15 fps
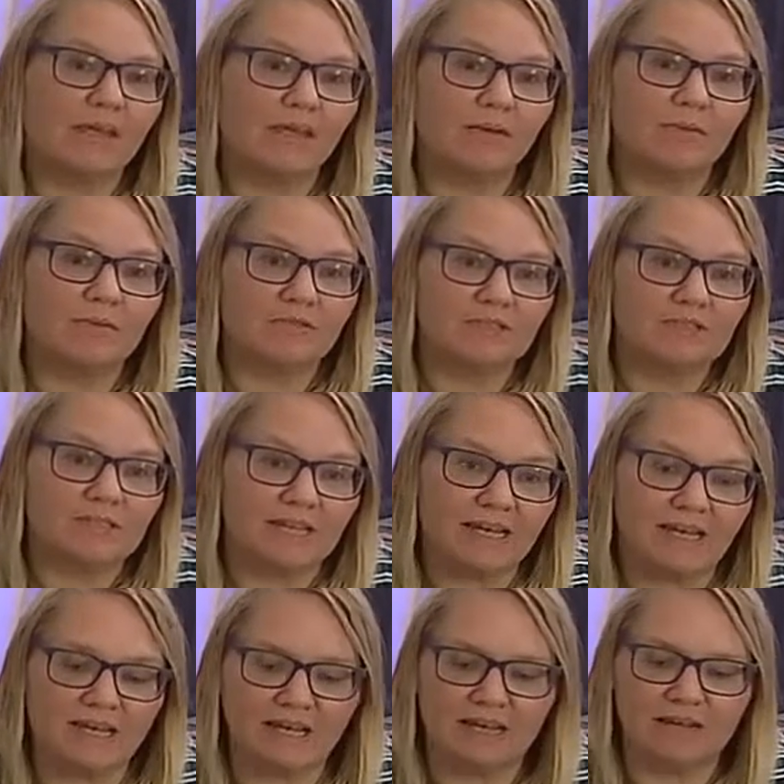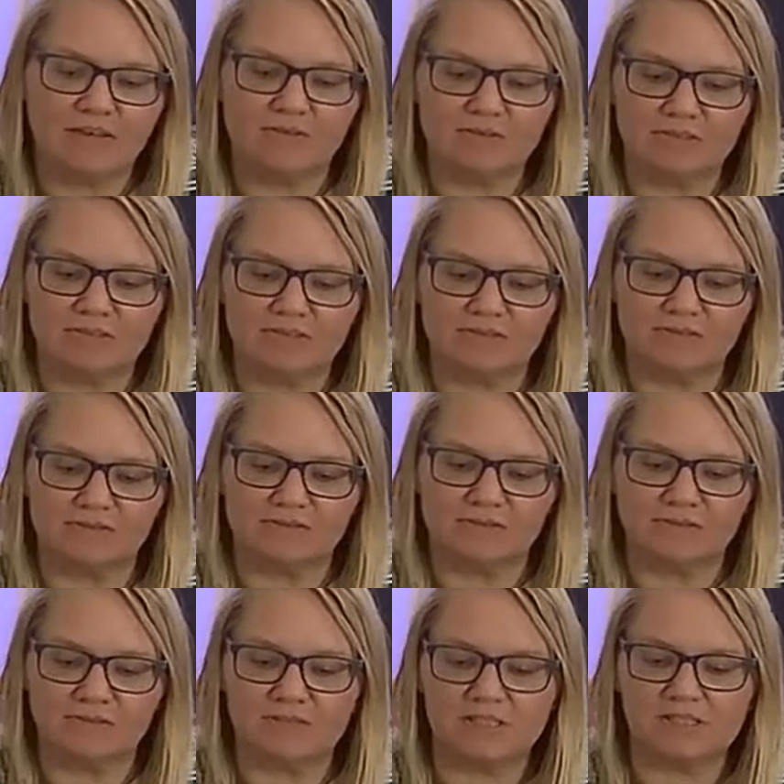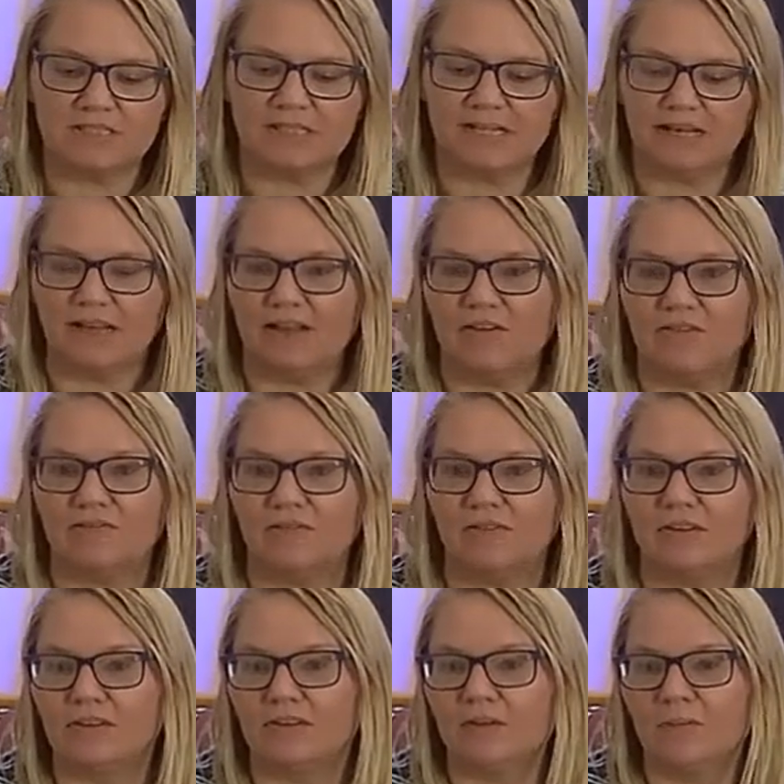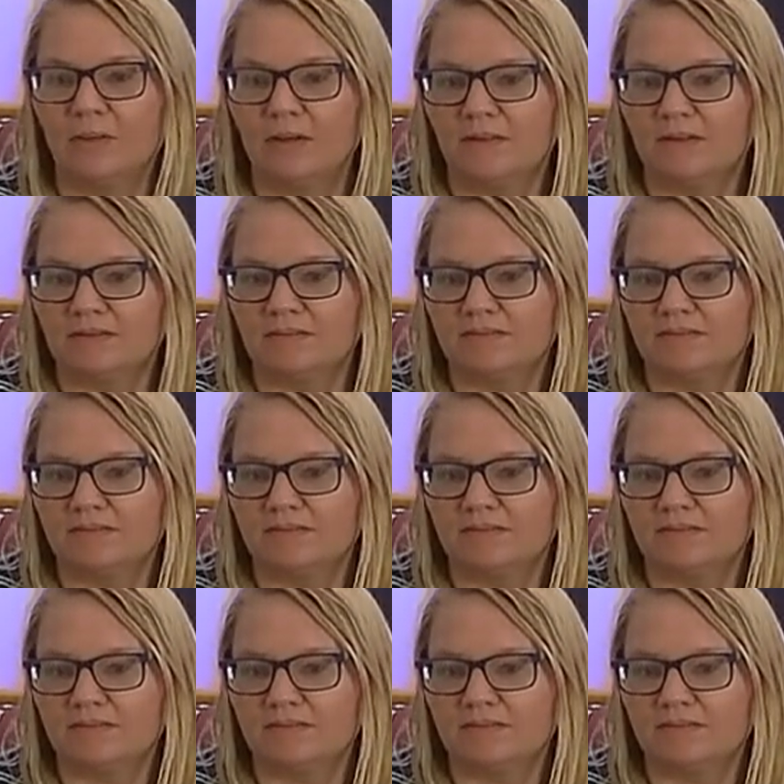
And we'll just hang out. We'll just hang out for a little bit.